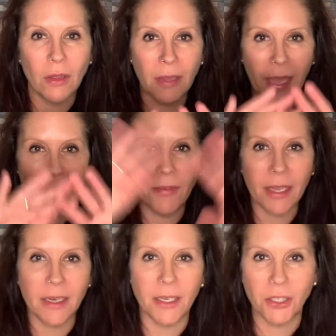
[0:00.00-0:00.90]
life
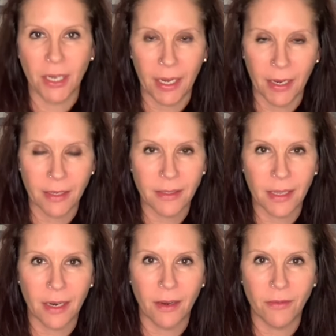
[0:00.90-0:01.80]
conditioning
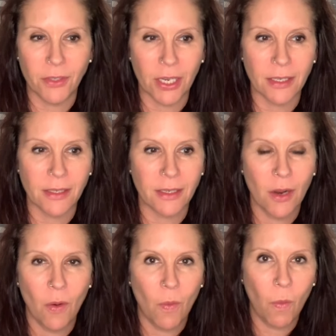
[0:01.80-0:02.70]
instead of just
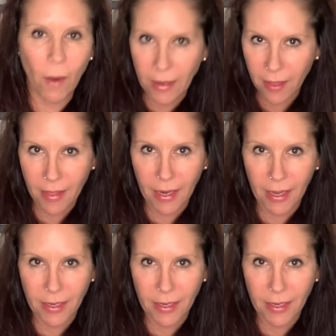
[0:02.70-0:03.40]
one thing at